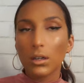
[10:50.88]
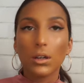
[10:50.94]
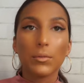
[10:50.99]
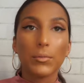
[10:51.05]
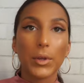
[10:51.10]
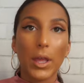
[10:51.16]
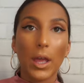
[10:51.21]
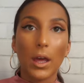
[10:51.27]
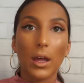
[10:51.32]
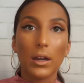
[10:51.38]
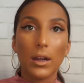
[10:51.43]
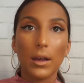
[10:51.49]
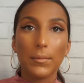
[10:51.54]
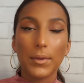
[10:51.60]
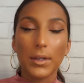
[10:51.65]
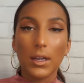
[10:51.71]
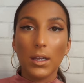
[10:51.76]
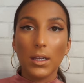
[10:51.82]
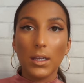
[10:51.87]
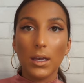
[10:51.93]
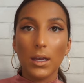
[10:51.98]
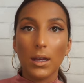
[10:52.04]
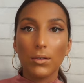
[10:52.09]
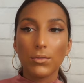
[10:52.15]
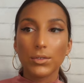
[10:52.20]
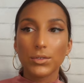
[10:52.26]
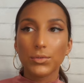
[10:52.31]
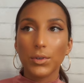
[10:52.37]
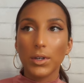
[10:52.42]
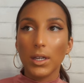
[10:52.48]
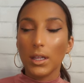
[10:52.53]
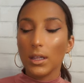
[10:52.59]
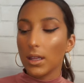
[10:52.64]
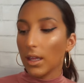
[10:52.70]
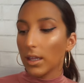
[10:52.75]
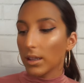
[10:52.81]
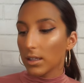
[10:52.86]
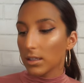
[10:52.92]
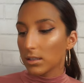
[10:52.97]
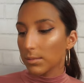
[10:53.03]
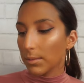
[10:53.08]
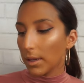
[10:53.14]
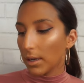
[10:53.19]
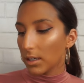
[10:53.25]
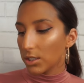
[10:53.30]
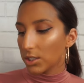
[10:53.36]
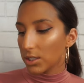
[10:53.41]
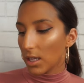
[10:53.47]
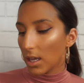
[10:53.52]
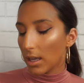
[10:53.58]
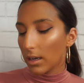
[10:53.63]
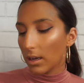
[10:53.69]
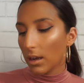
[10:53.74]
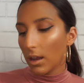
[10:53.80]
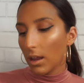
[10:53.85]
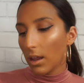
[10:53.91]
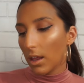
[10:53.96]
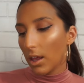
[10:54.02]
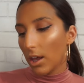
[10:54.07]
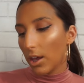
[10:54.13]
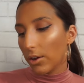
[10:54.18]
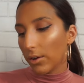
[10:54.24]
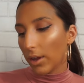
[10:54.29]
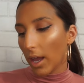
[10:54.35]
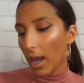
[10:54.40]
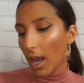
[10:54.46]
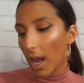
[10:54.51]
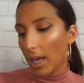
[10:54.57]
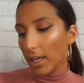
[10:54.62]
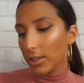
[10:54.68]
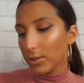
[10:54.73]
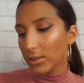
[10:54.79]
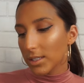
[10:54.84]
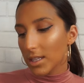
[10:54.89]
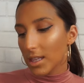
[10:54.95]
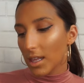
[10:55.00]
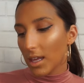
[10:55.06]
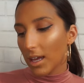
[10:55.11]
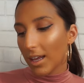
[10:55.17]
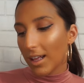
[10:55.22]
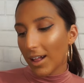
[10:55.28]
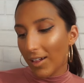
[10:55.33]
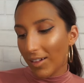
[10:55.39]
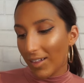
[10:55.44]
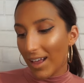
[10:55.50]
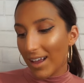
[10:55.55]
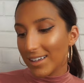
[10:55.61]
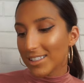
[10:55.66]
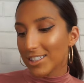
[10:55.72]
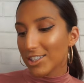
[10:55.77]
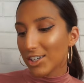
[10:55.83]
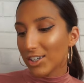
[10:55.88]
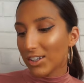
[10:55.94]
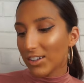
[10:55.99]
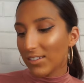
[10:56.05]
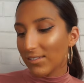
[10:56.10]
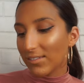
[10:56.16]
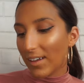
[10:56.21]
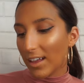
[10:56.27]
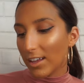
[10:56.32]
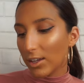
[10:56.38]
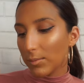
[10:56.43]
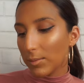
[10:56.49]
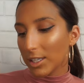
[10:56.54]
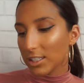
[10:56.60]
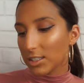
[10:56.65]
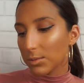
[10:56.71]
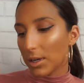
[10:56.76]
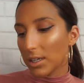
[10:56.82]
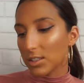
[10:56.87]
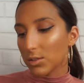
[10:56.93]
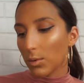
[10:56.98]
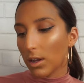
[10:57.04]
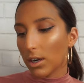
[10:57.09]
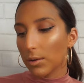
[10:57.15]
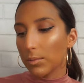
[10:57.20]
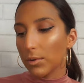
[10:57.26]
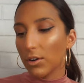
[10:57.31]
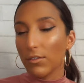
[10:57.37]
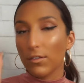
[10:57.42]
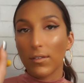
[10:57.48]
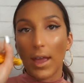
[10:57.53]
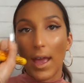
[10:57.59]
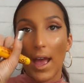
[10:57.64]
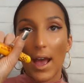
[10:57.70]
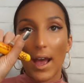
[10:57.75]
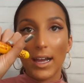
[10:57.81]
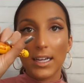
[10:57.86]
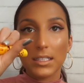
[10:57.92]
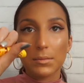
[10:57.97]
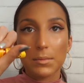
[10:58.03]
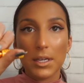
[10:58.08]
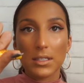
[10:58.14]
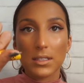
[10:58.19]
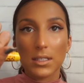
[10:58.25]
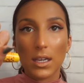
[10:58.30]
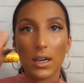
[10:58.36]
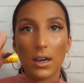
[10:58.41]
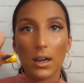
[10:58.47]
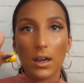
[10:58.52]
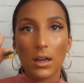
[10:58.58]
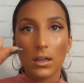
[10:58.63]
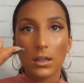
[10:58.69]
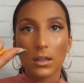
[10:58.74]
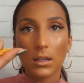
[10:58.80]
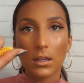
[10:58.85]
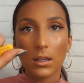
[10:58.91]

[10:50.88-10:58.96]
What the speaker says: Oh my god, I'm an idiot. I was reading like the Spanish side. Okay, I use the Colossal Volume Express Waterproof Cat Eyes Mascara.